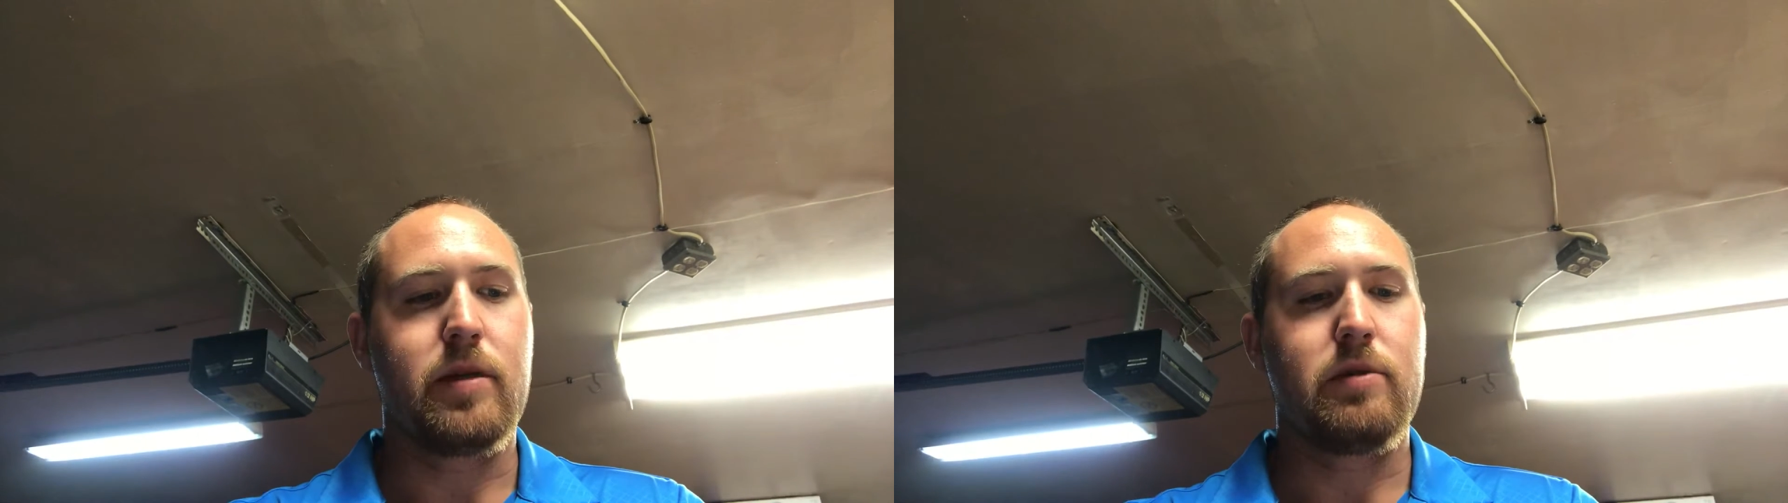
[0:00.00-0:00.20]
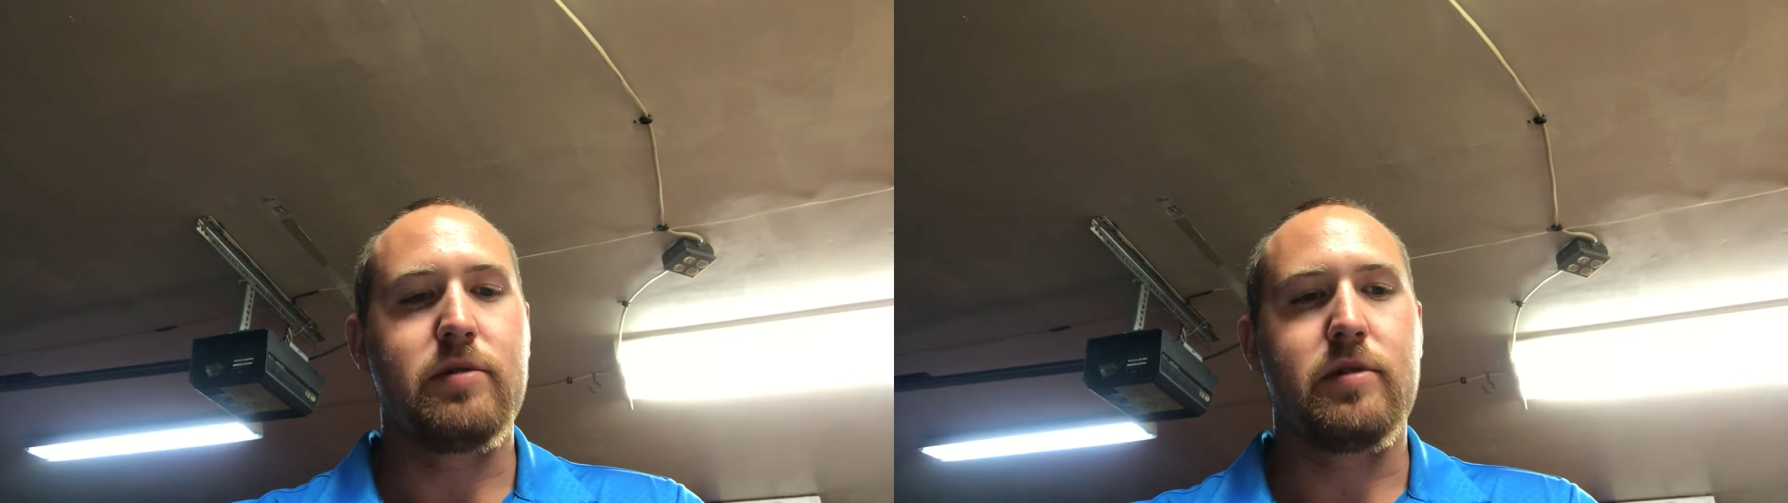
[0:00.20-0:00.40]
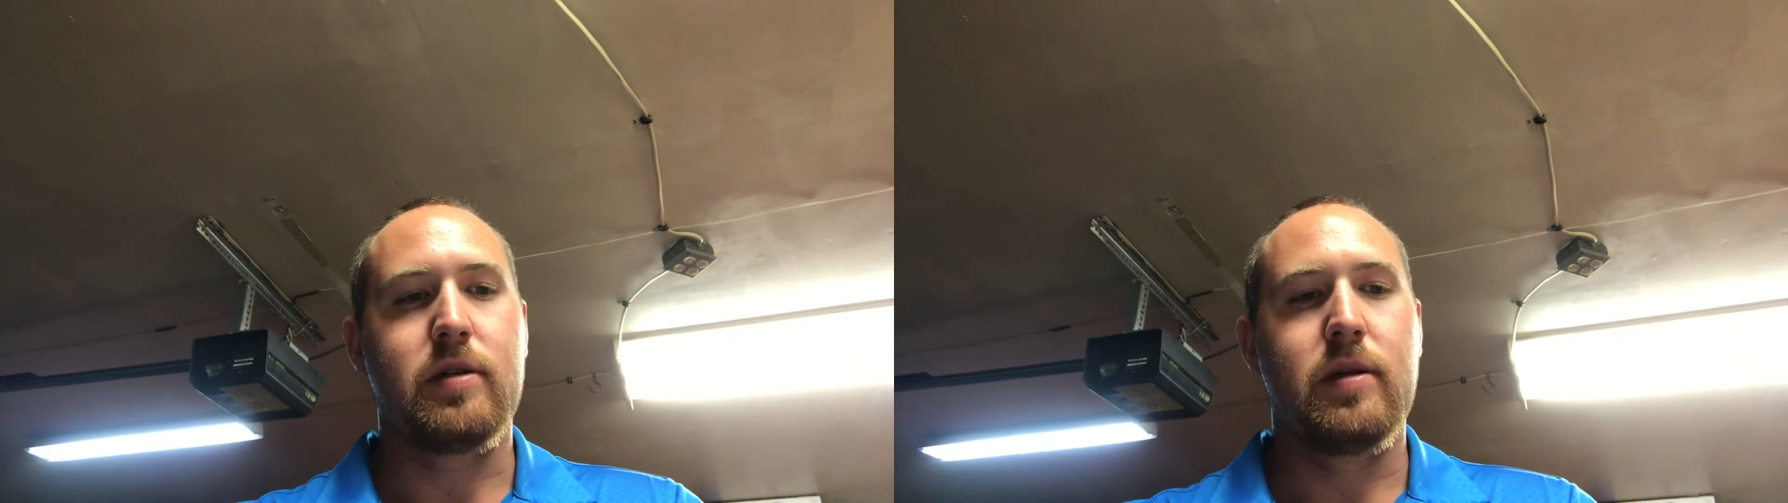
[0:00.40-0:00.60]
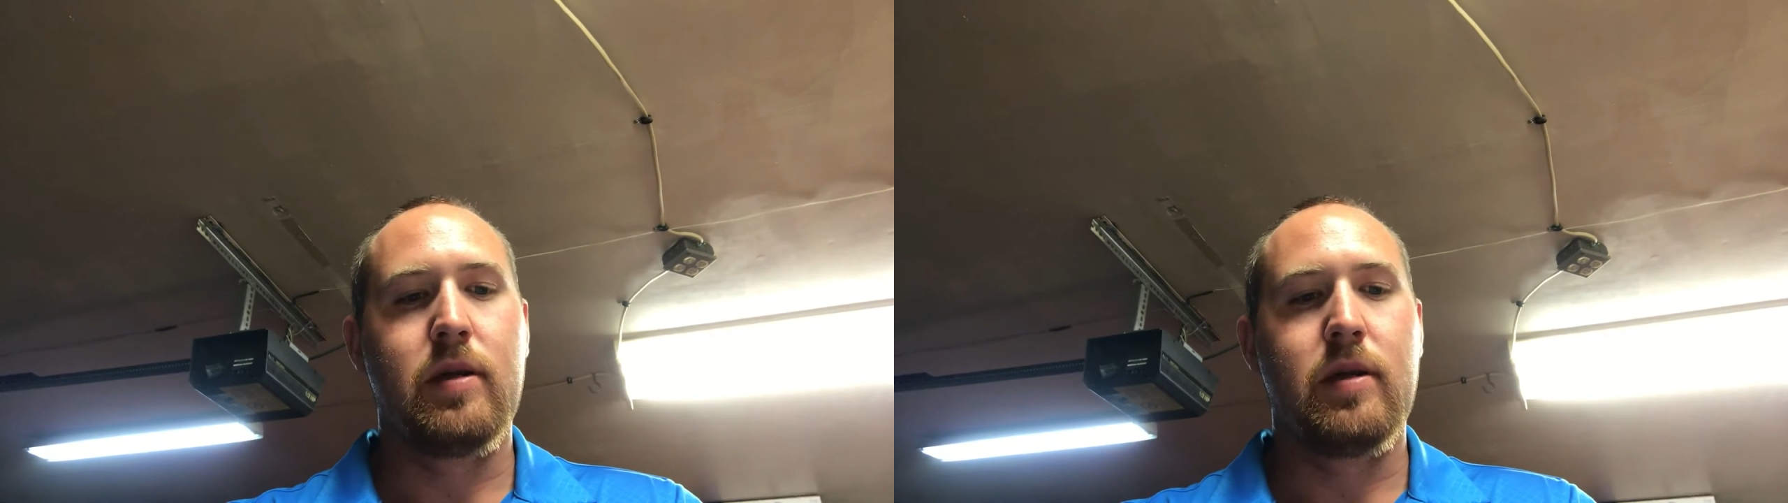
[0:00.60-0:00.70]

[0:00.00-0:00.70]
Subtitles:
However,